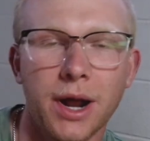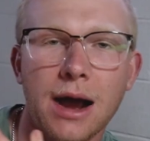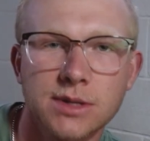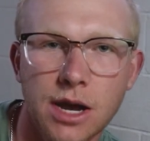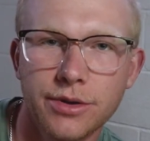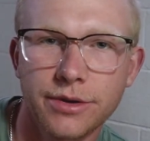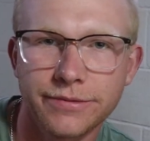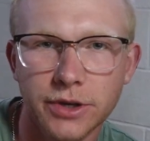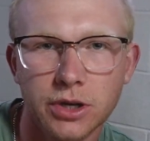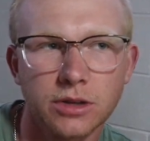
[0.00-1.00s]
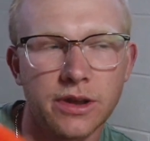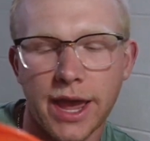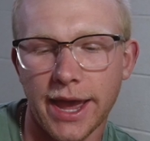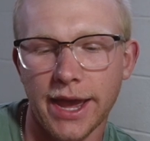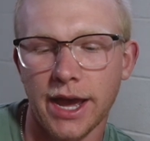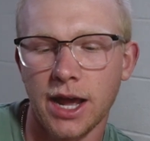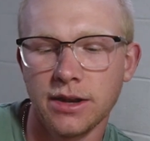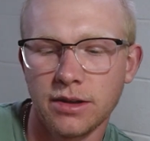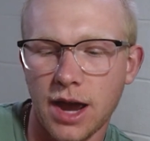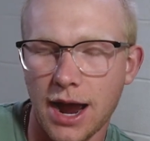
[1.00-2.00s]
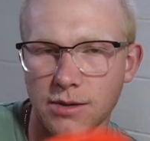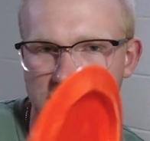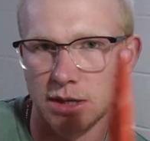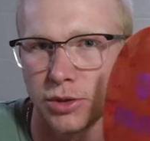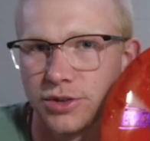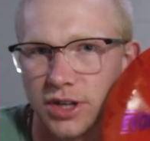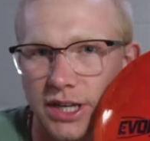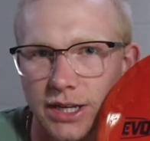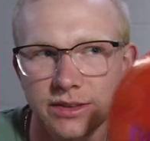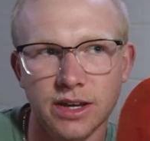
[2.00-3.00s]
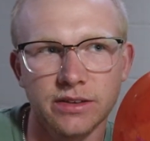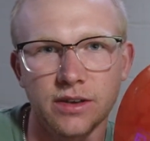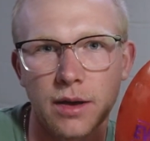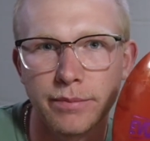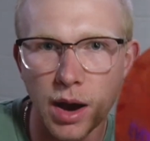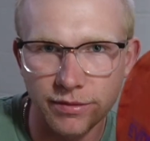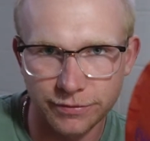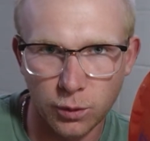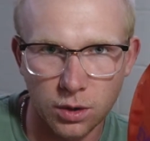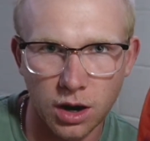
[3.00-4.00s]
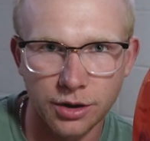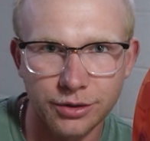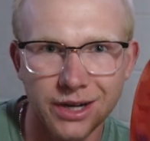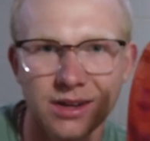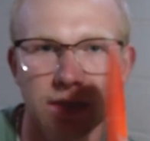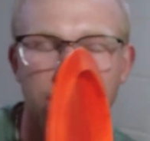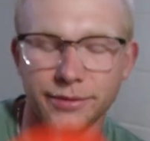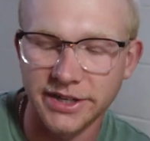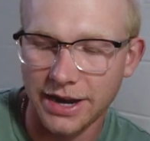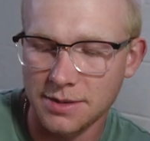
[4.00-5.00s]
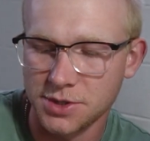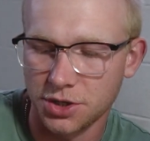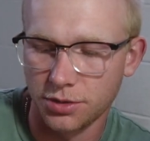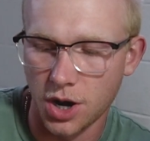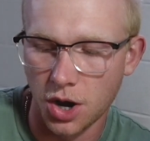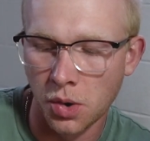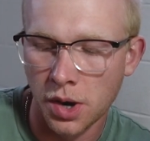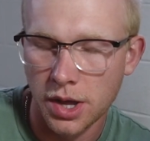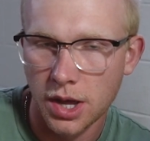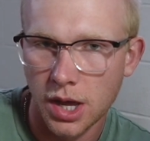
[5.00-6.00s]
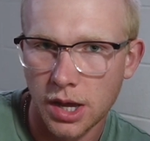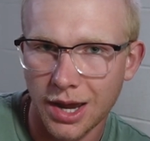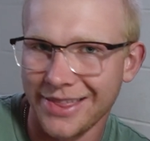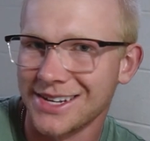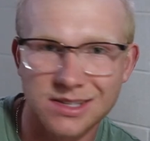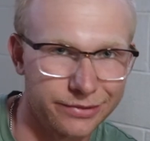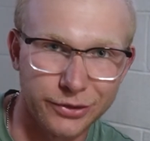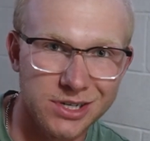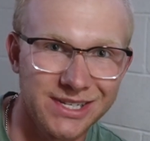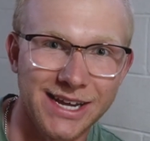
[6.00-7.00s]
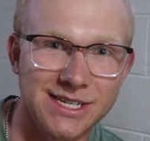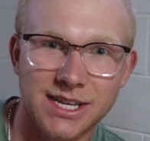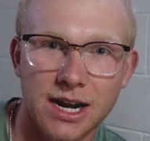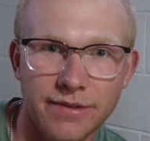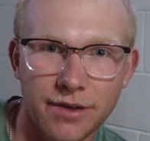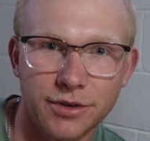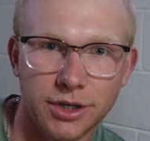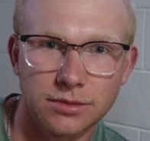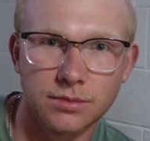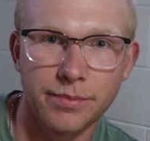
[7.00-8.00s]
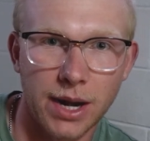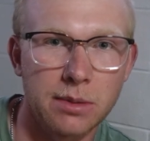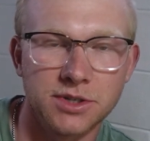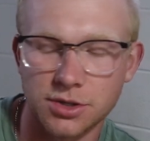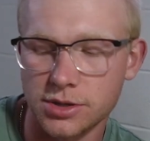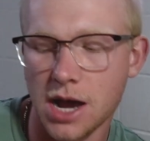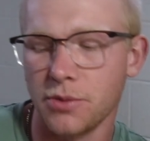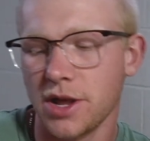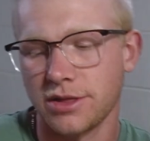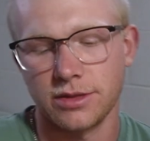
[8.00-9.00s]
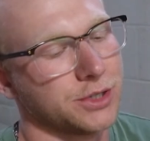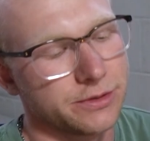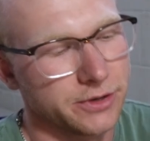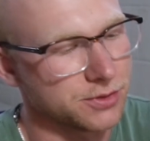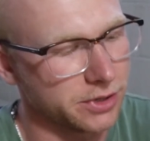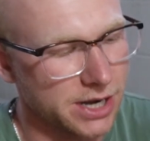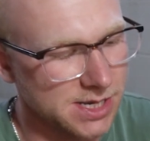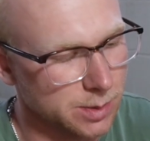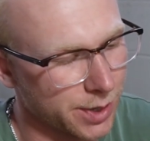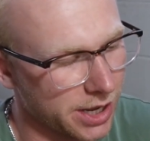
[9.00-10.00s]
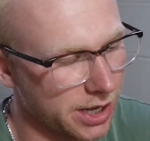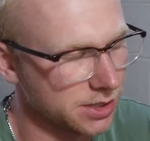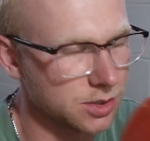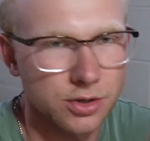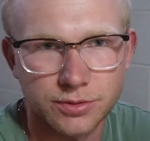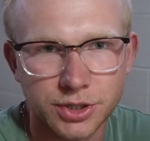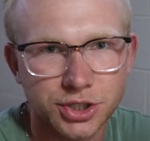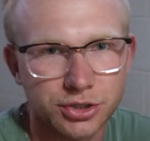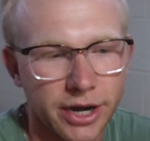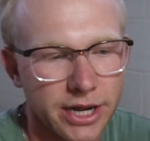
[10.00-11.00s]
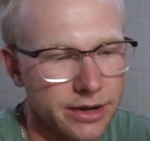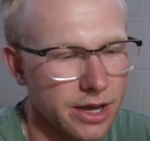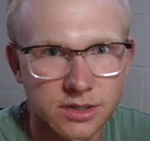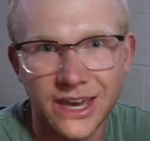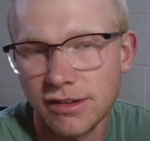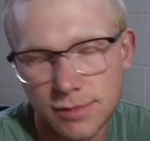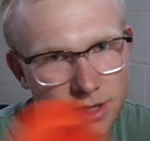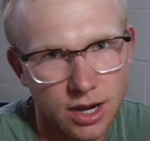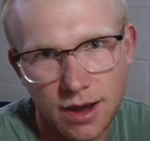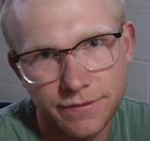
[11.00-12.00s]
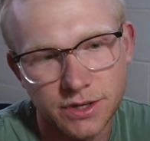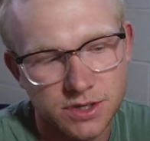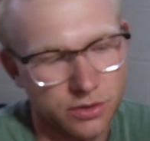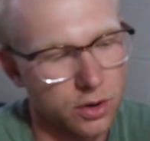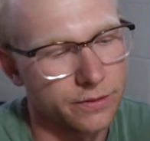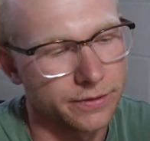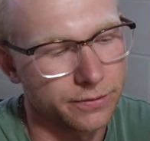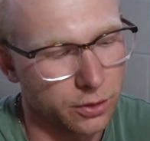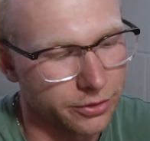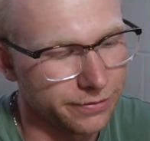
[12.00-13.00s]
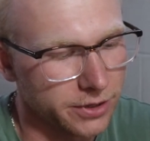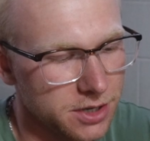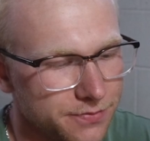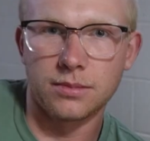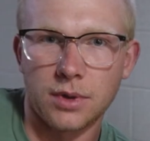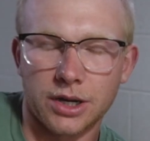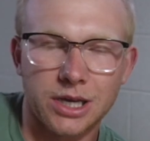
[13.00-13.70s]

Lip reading: but I was out in the field and I was able to get this above 400 3 times in a row. And that's the first disc that I've ever been able to do that with. It just feels really nice in my hands, goes real straight. It gave me the confidence to throw over 400 feet. I'll